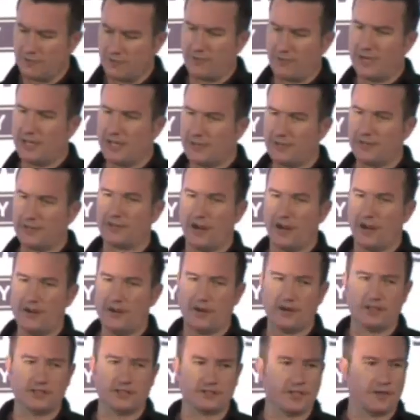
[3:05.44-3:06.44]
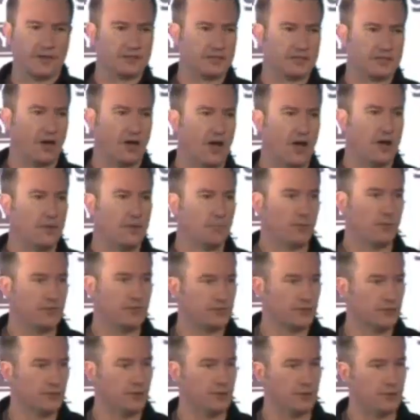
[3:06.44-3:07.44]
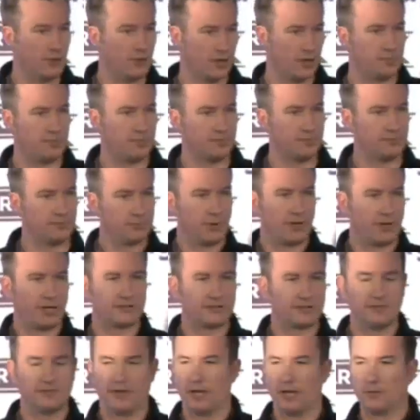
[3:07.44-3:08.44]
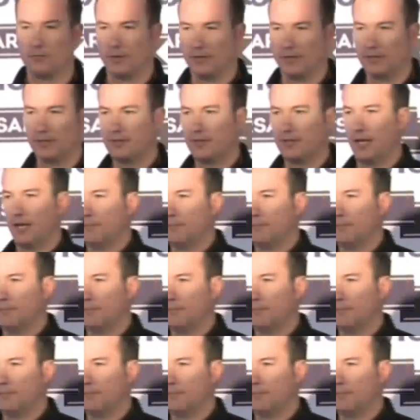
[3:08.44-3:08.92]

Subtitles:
of a funny thing that I noticed over time. We do quite a bit of product development